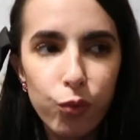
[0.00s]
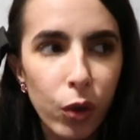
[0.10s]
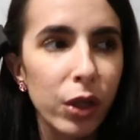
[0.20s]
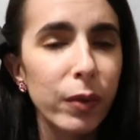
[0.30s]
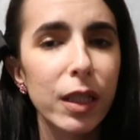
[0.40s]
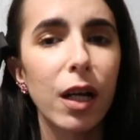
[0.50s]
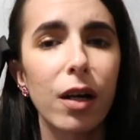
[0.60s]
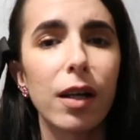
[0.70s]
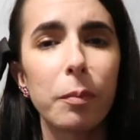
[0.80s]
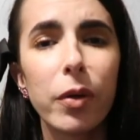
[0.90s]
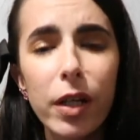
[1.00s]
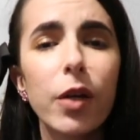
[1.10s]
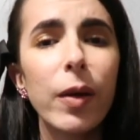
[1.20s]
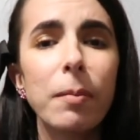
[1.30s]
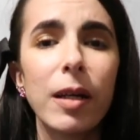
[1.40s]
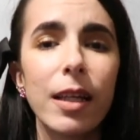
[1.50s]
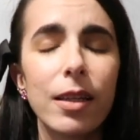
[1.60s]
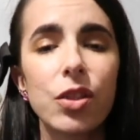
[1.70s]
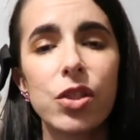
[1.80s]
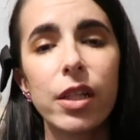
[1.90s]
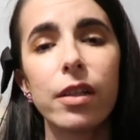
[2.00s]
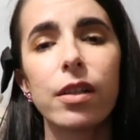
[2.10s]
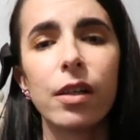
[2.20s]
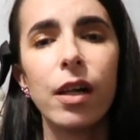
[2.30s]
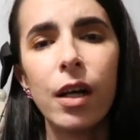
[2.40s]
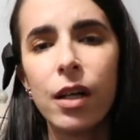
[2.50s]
work really hard on putting away money this year